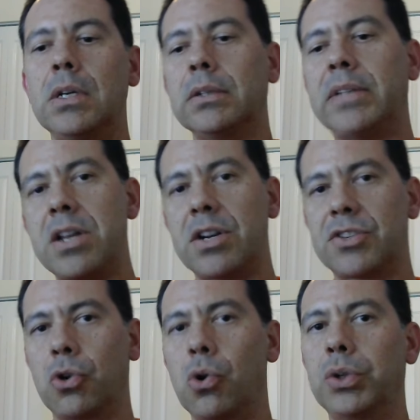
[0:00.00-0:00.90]
10
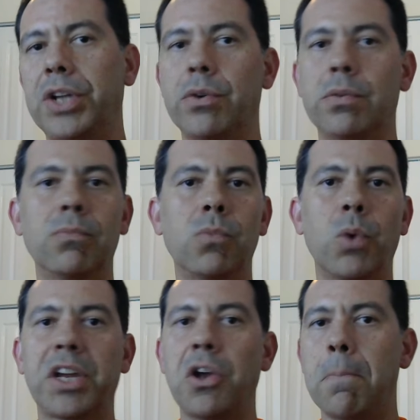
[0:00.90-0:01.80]
years ago they were
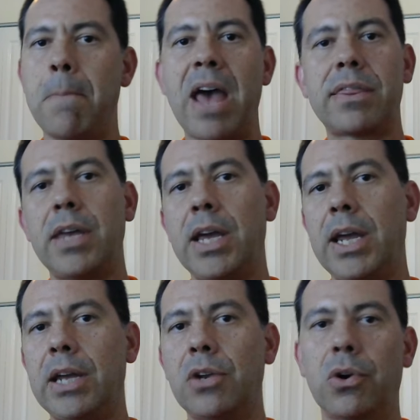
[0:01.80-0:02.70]
working on
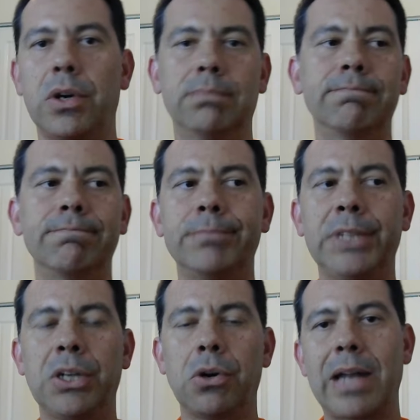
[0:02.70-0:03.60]
methane or
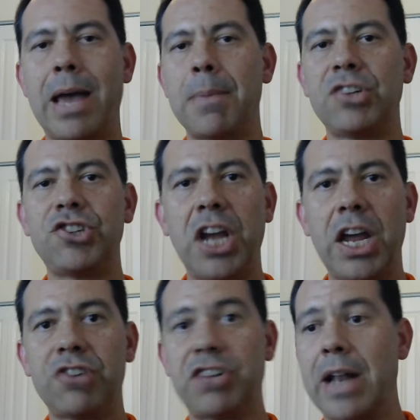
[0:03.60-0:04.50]
you know climate
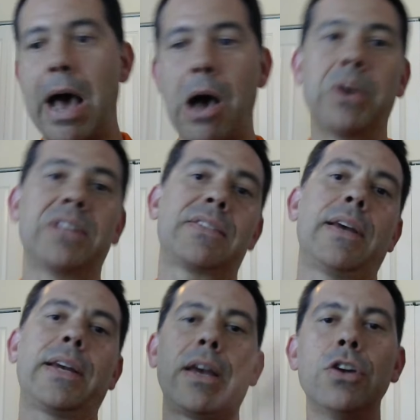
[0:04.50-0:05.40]
change and now it's
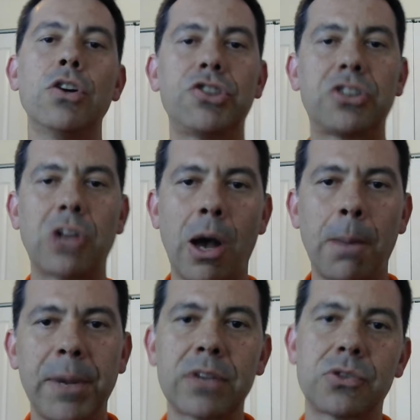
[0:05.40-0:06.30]
like a huge
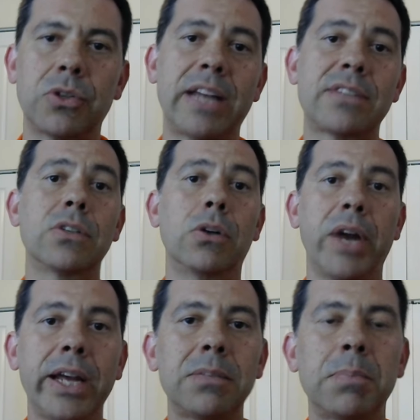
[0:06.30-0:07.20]
topic so that's
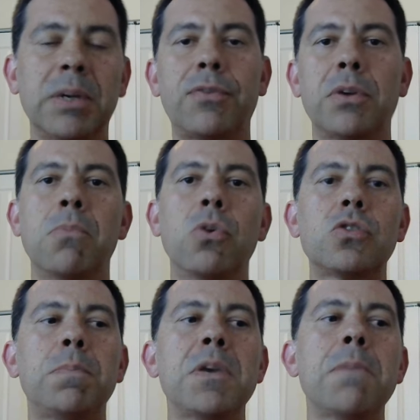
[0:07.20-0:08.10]
great but for
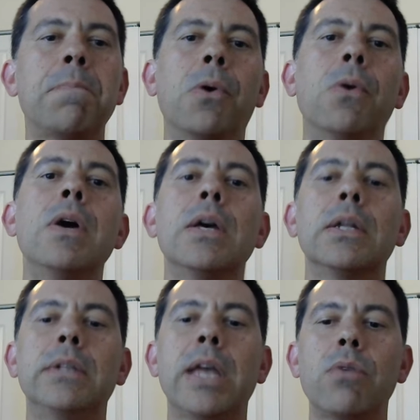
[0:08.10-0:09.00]
most people
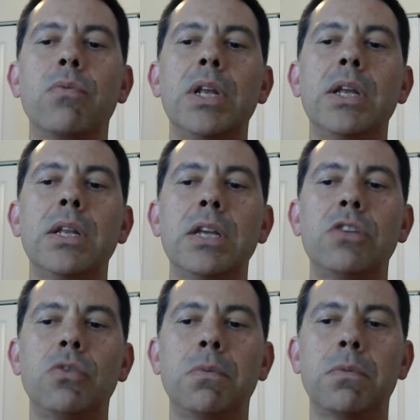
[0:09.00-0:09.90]
they really need
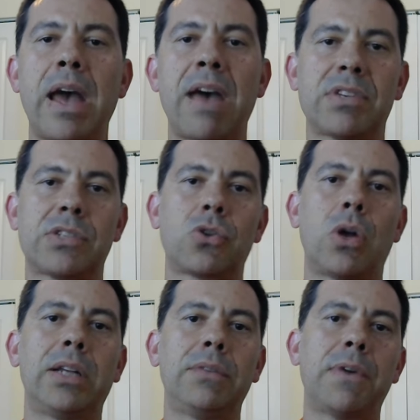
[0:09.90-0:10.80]
to have a
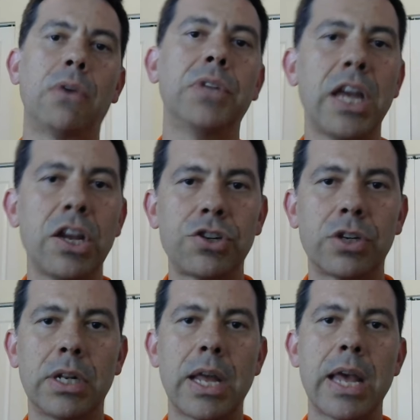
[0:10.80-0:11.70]
solid
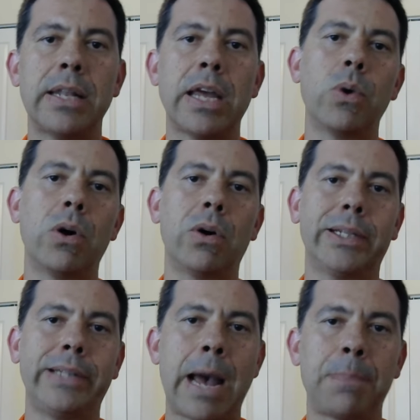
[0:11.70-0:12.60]
foundation and they
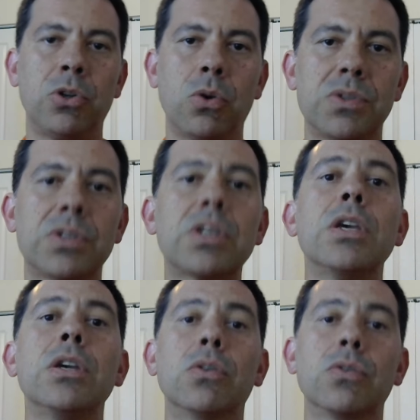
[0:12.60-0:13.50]
will adapt those
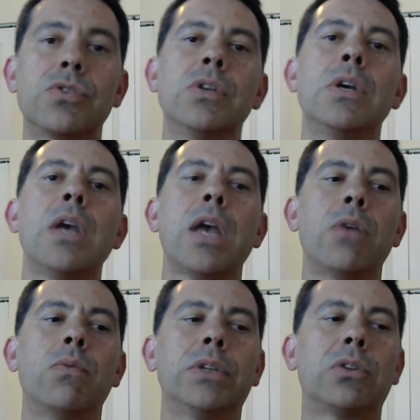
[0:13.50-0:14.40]
skills
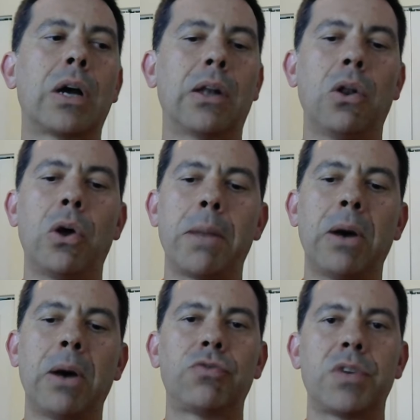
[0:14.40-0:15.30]
and we talk a lot
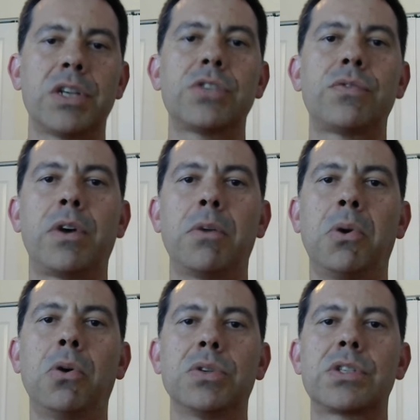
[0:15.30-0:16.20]
about
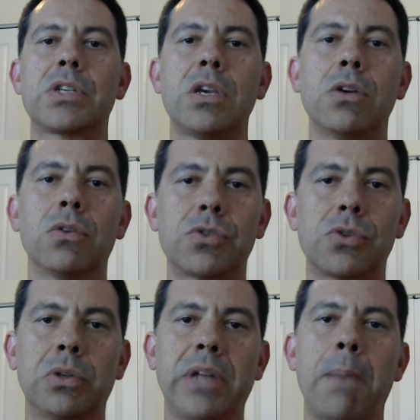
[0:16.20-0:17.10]
transferable skills
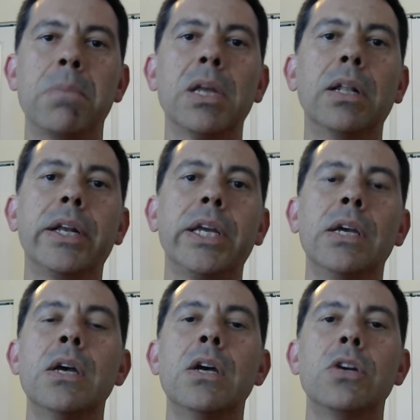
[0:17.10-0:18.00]
so the ability
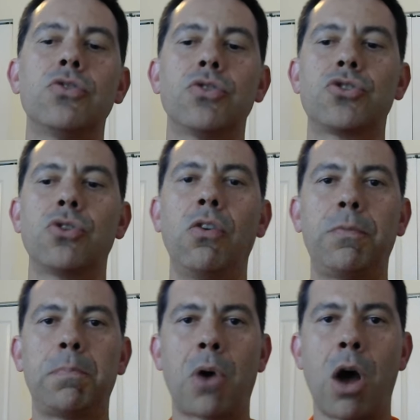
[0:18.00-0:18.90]
to solve
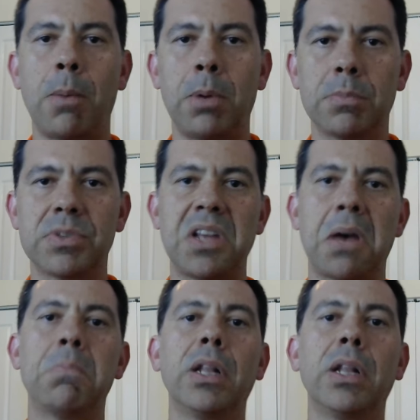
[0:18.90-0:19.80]
problems,
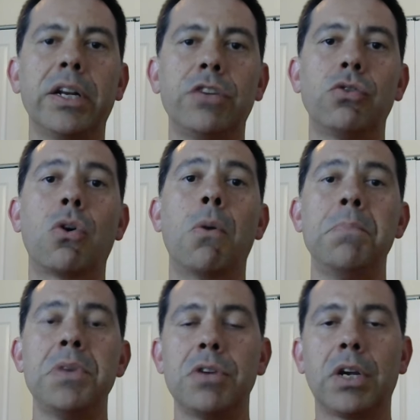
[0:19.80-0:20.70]
the ability to
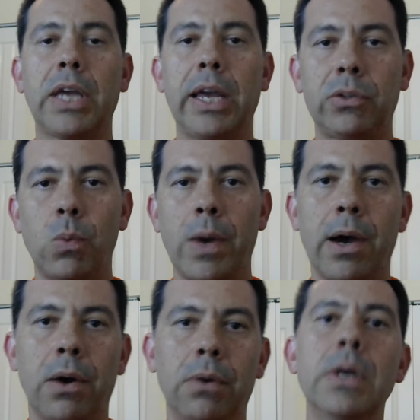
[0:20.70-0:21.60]
communicate
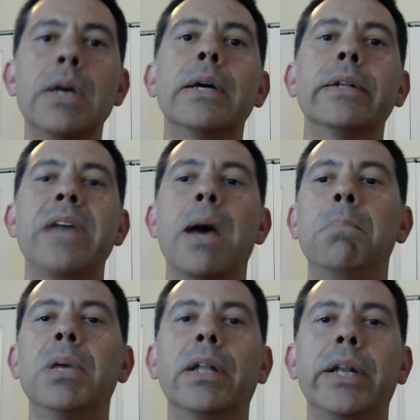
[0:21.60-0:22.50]
well, the
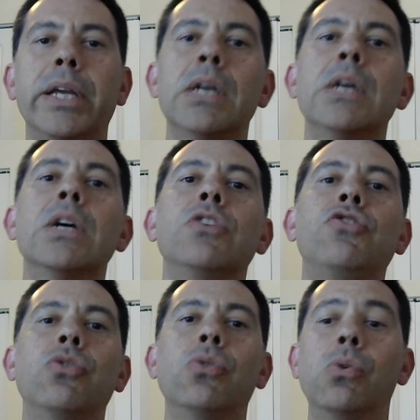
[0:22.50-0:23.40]
ability
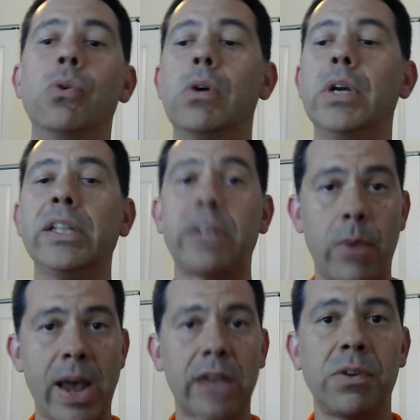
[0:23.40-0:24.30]
to
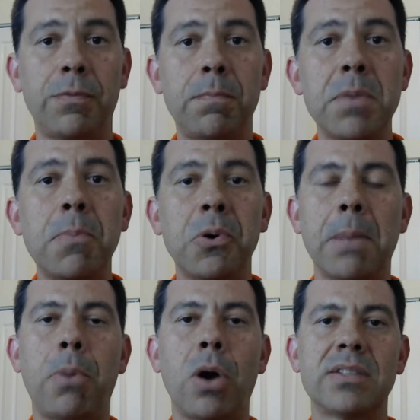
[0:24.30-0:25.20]
interact with people in a
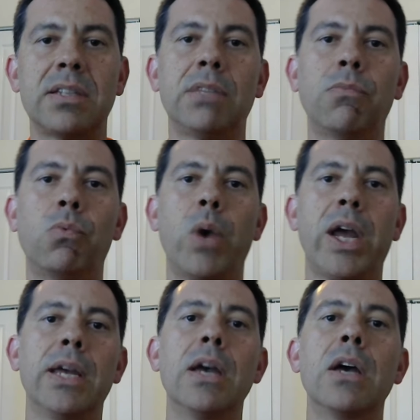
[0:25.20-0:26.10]
positive
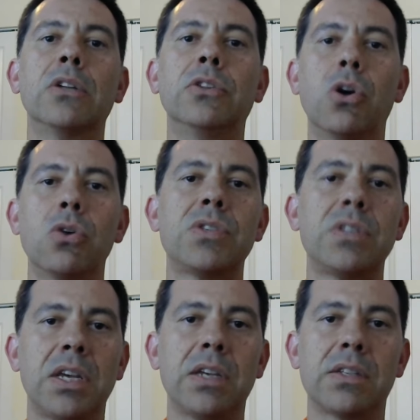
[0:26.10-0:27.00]
way. Those
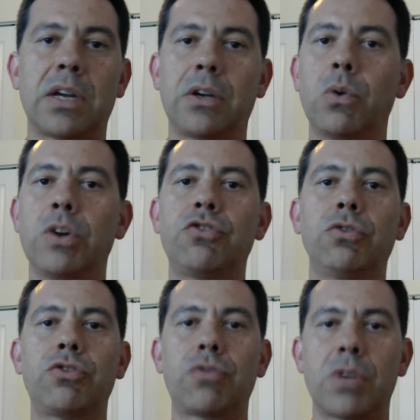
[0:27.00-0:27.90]
things are going to
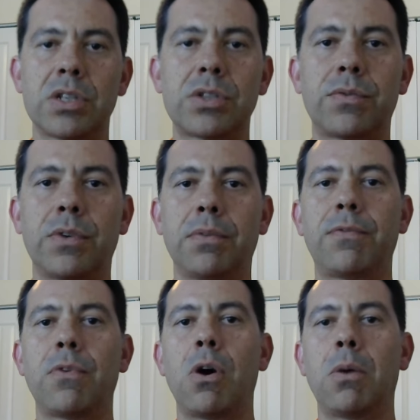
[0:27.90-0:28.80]
transfer
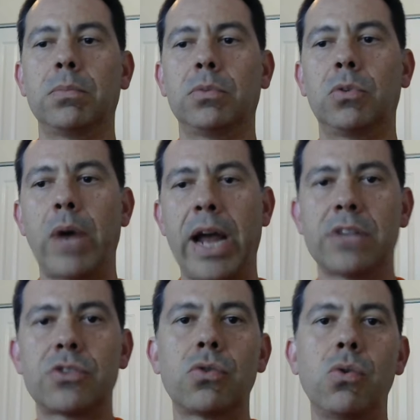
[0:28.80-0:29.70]
from grad
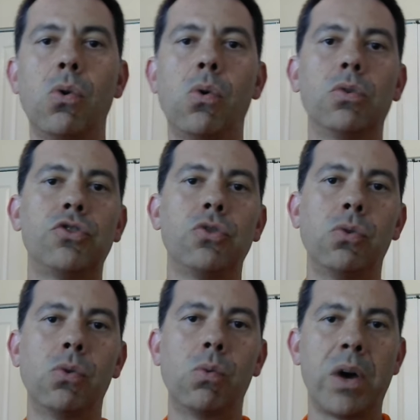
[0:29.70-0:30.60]
school
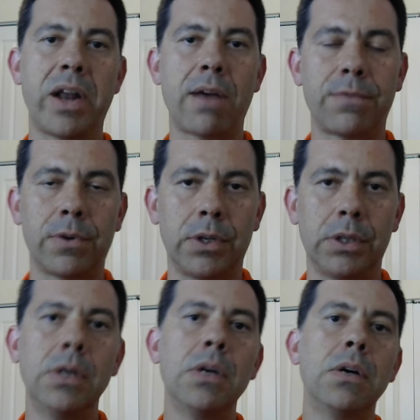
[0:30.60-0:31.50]
to
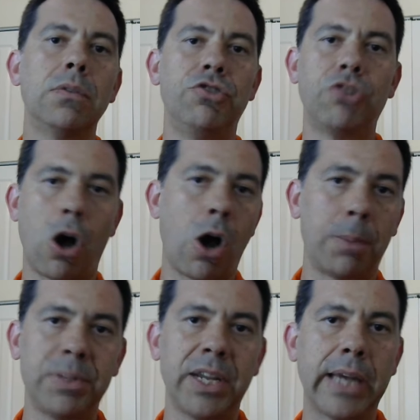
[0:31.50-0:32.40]
whatever
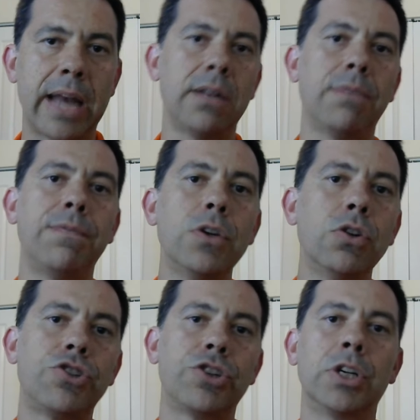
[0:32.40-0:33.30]
job they get in the
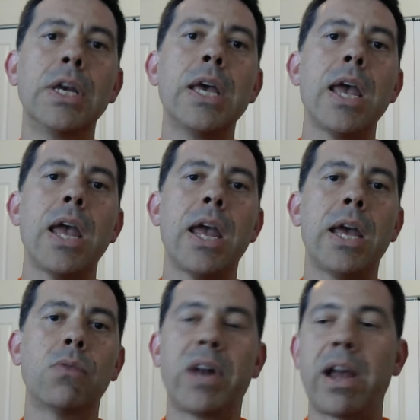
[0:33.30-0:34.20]
future.
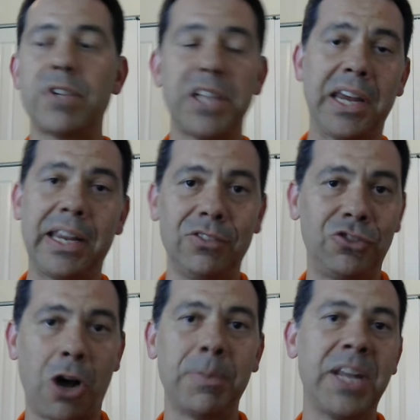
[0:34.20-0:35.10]
And whatever they
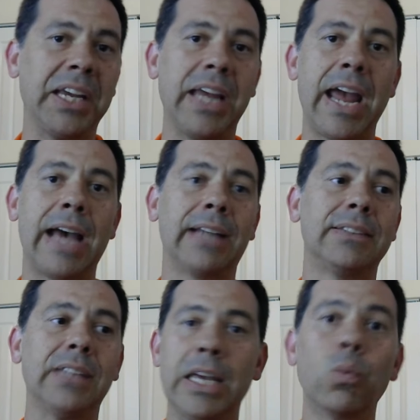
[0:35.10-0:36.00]
job they get,
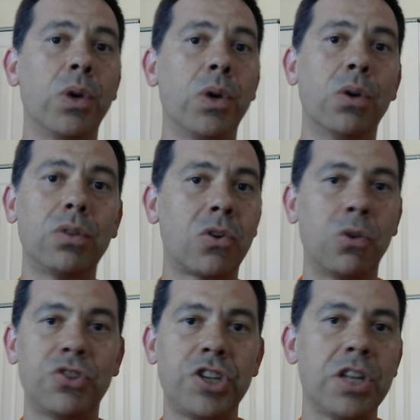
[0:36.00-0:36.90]
it will
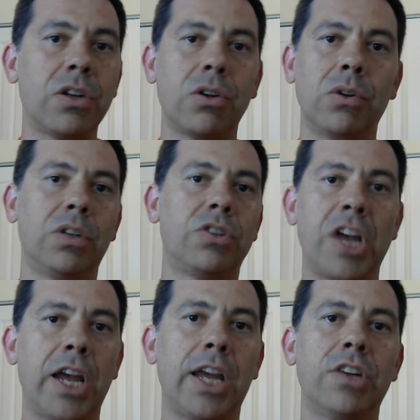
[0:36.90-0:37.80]
continue to
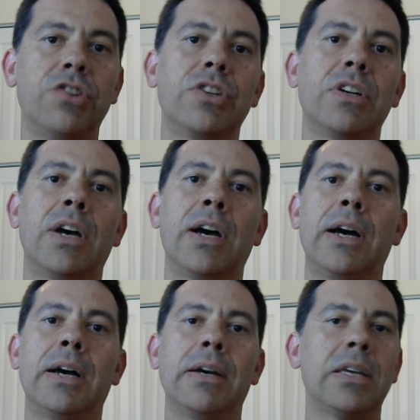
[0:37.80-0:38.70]
change.
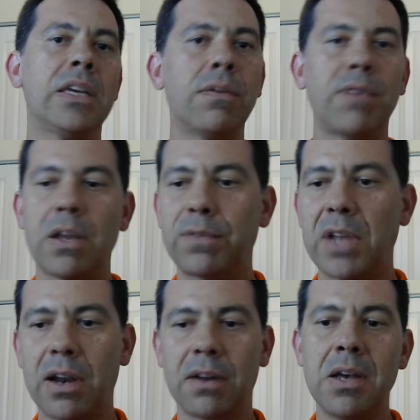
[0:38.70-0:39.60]
Uh, even if they're